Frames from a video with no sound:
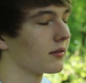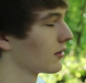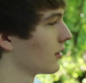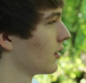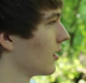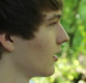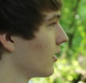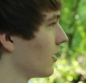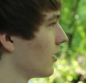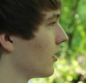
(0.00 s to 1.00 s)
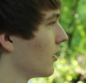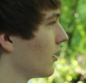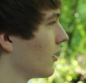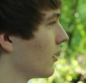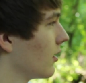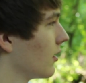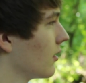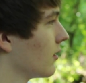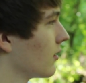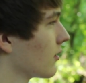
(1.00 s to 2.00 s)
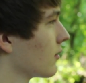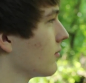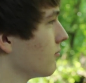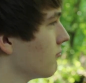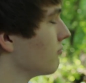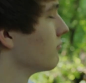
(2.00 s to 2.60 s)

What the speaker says: (silence)